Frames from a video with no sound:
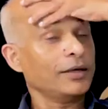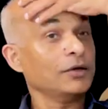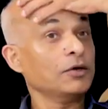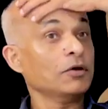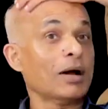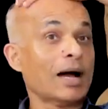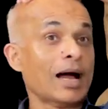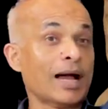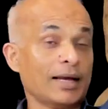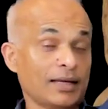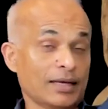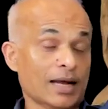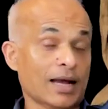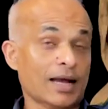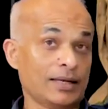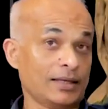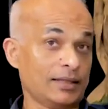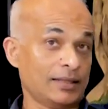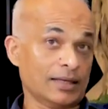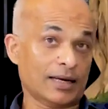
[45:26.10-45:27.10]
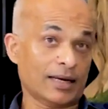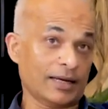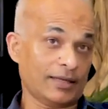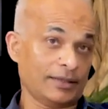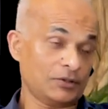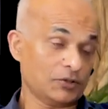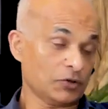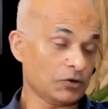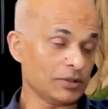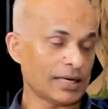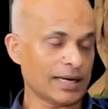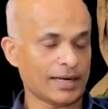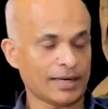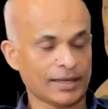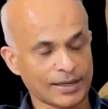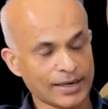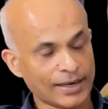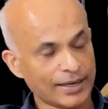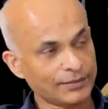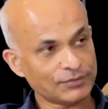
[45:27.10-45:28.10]
You know, I thought
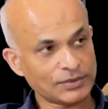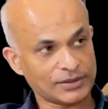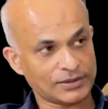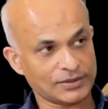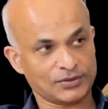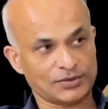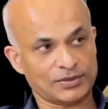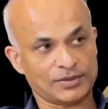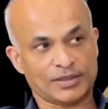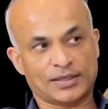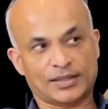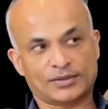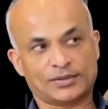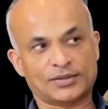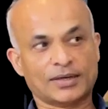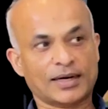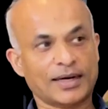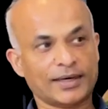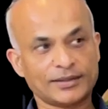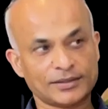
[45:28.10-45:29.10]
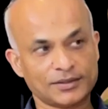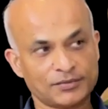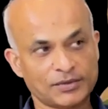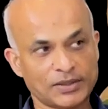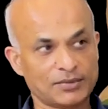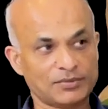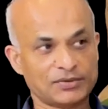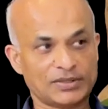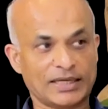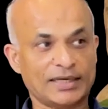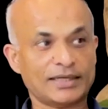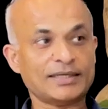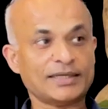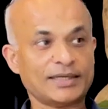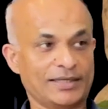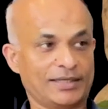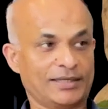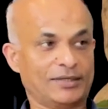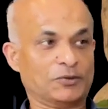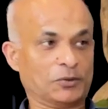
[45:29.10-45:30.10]
I arrived as a writer when I was
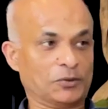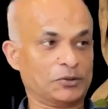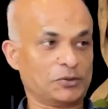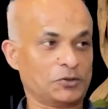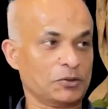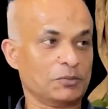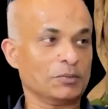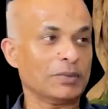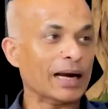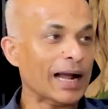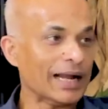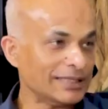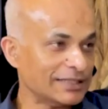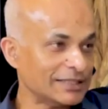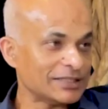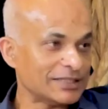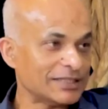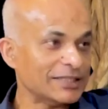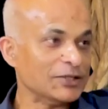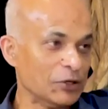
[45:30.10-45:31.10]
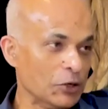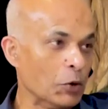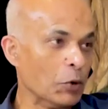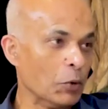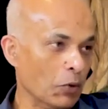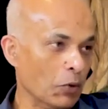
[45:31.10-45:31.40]
18 also, but I just didn't